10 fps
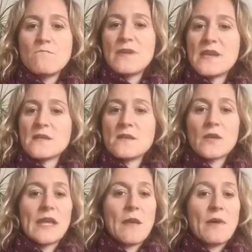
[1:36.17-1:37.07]
been
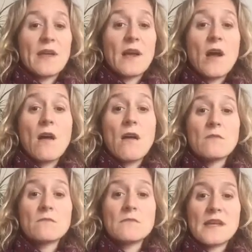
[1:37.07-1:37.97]
looking at buying a
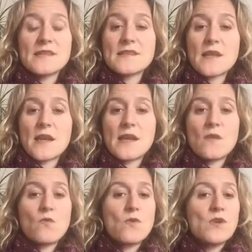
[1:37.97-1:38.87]
car and
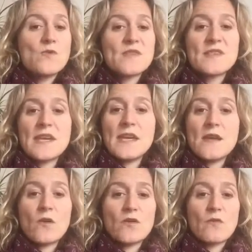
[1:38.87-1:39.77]
suddenly all you
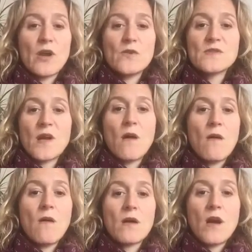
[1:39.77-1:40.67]
see on the roads
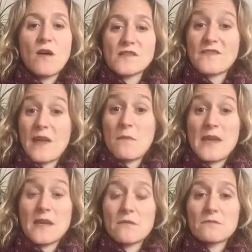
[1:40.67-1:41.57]
are cars of that
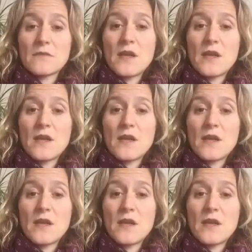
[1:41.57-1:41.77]
make?